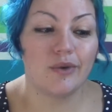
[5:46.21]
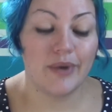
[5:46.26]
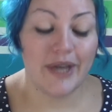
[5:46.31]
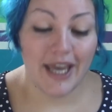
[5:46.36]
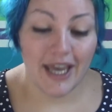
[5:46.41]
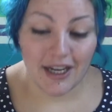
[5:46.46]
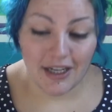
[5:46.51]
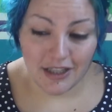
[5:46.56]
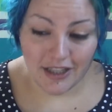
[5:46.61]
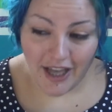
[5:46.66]
We
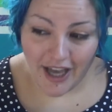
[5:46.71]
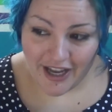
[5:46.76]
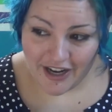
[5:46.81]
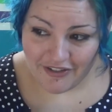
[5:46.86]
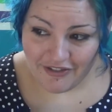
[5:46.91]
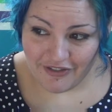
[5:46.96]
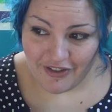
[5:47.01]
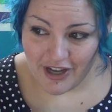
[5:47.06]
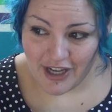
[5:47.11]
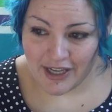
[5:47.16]
had a lot
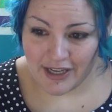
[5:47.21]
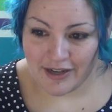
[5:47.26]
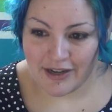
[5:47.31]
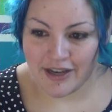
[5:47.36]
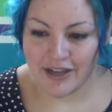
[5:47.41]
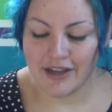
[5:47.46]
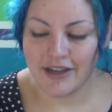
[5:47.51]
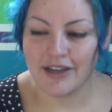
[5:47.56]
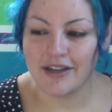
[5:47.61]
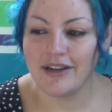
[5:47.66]
of
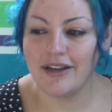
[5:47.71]
fun.